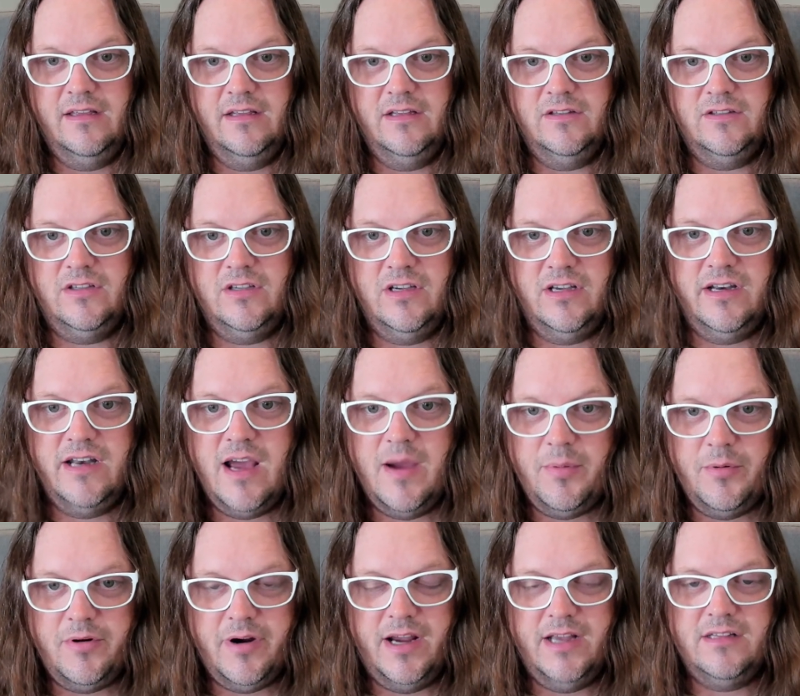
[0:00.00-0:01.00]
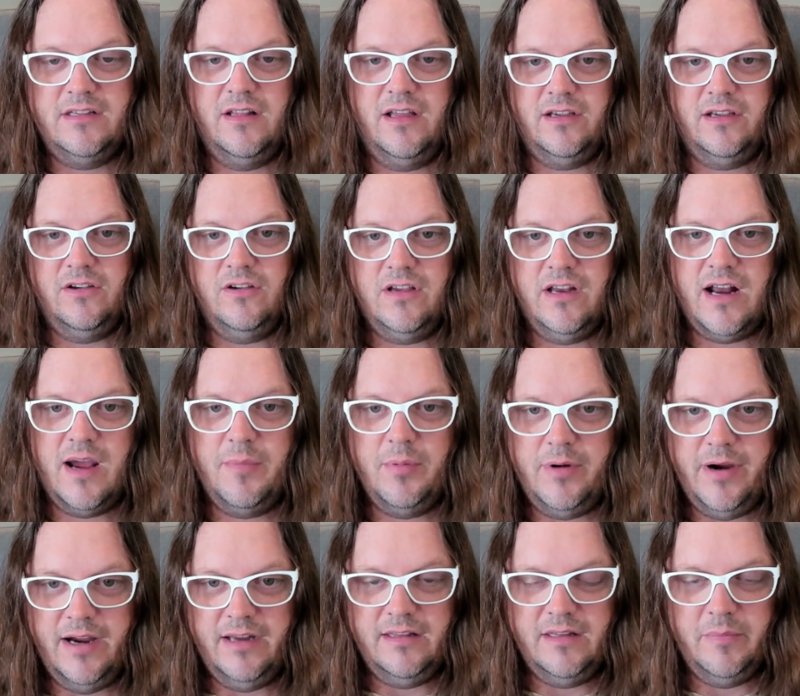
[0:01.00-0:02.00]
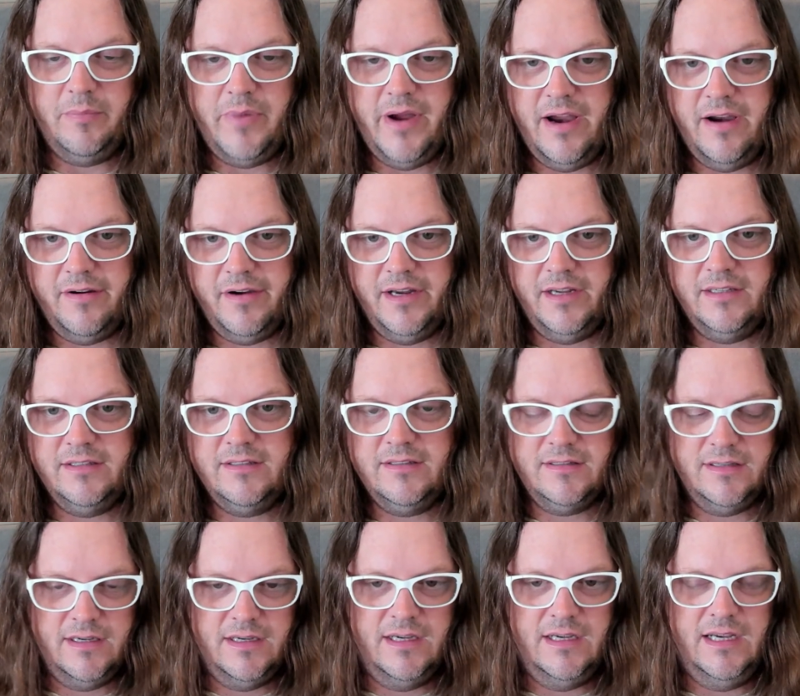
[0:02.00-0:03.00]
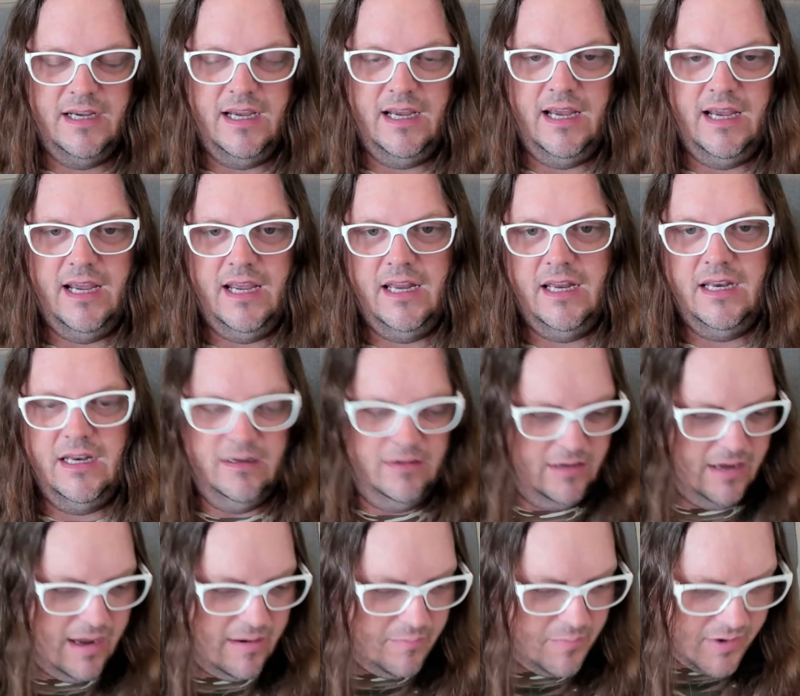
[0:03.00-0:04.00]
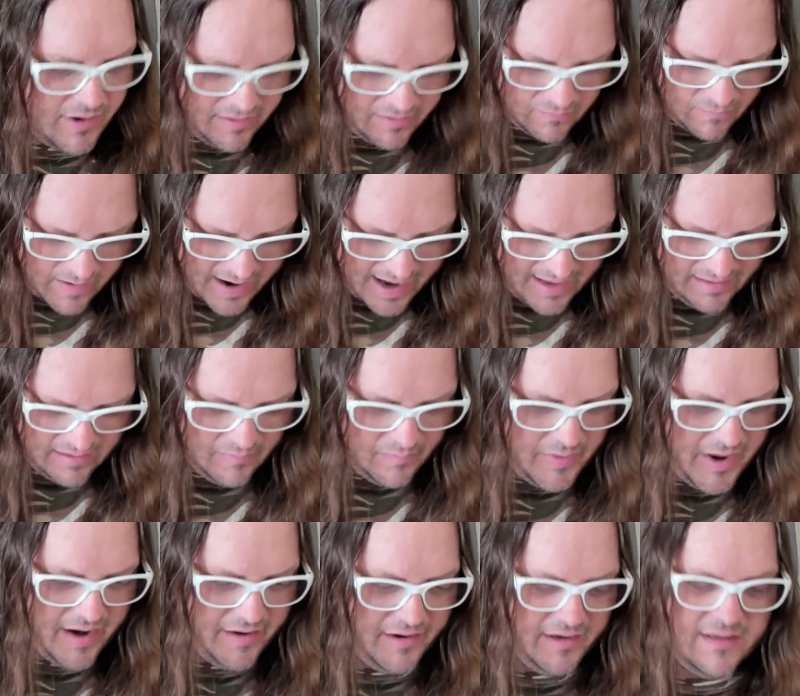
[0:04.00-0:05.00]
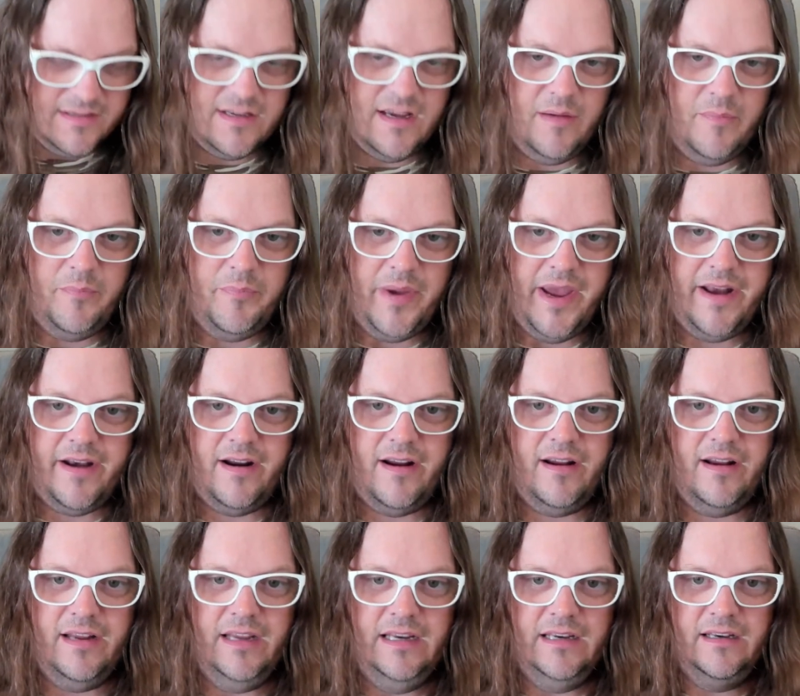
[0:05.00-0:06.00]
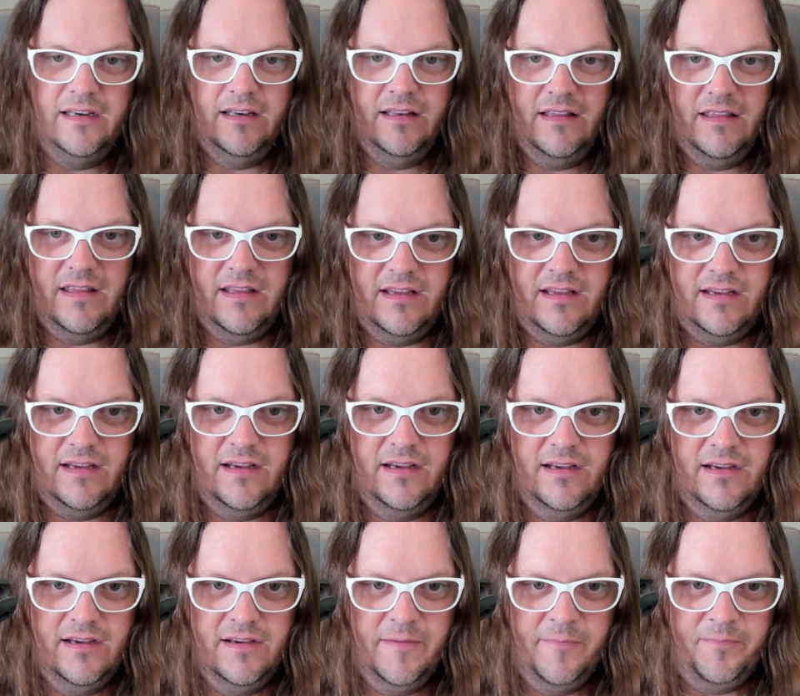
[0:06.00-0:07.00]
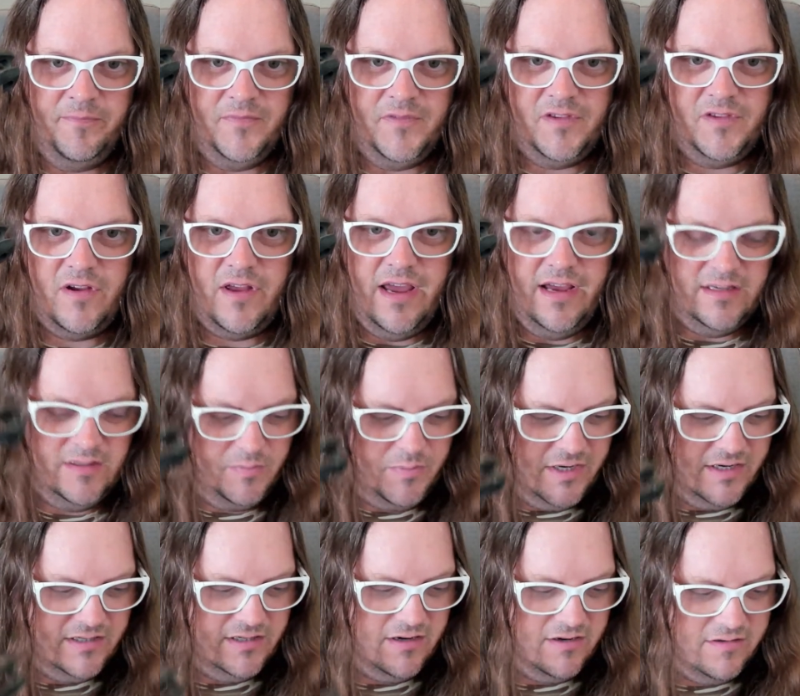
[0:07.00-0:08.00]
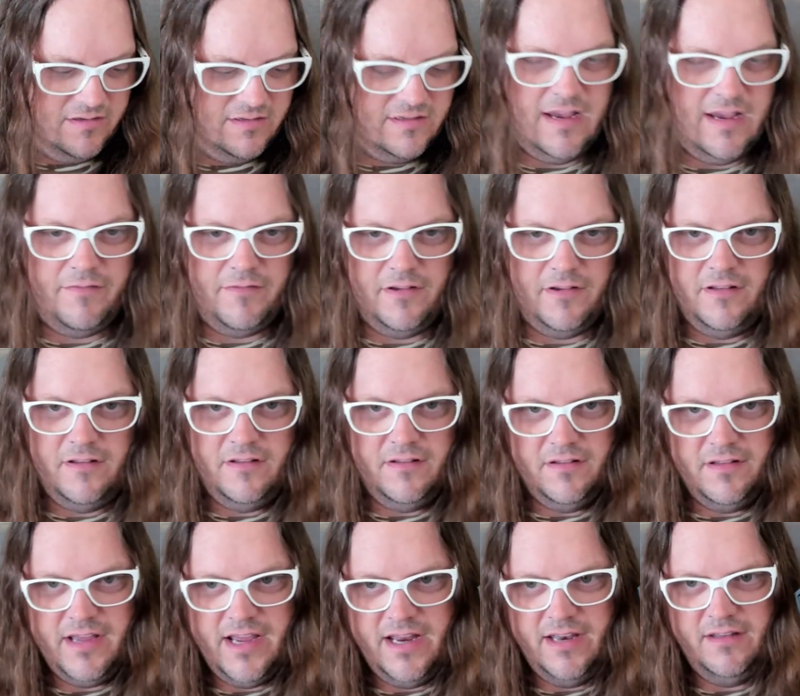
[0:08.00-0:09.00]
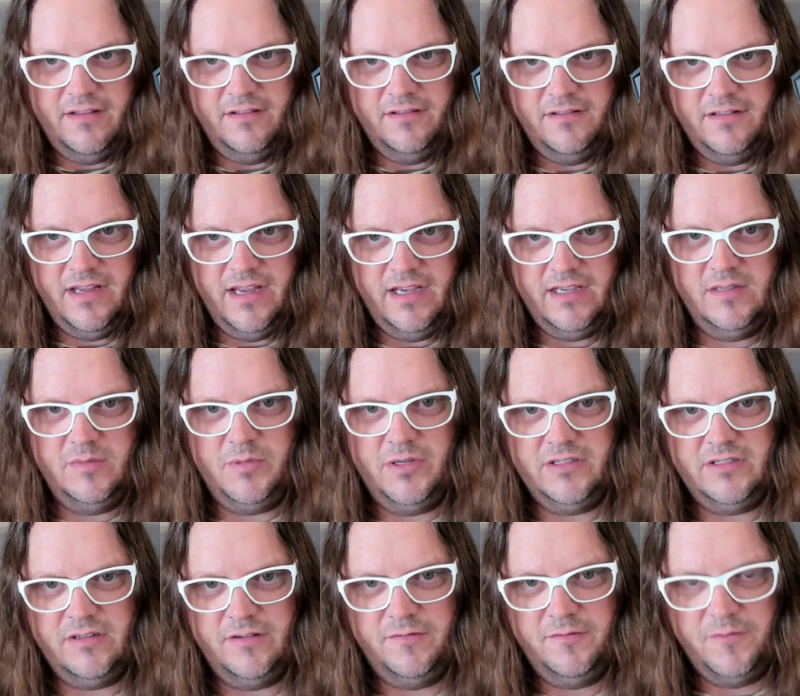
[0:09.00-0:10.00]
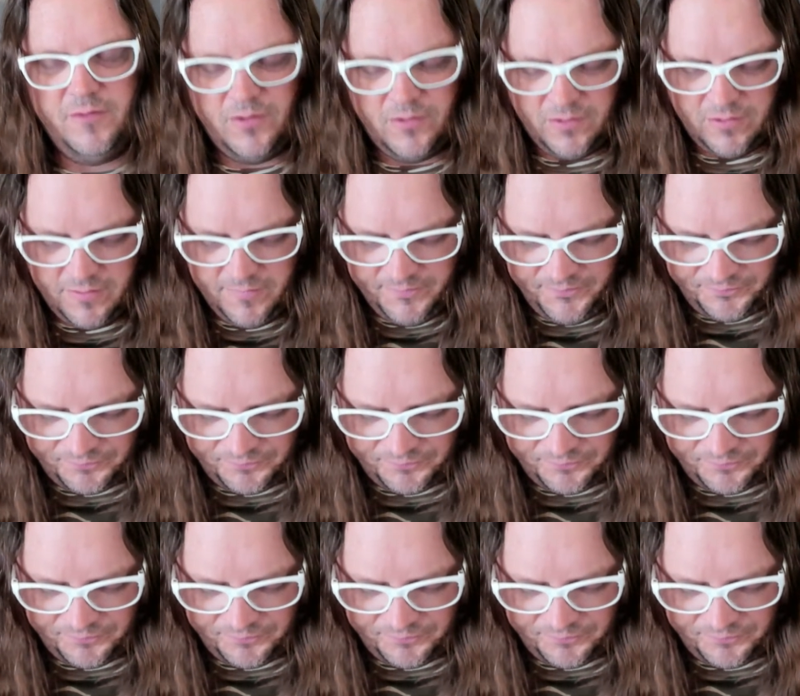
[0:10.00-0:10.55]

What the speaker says: certain upgrades, like you can upgrade the bearings, and by the way, the bearings are better in the xpresso 7 than the xpresso 4.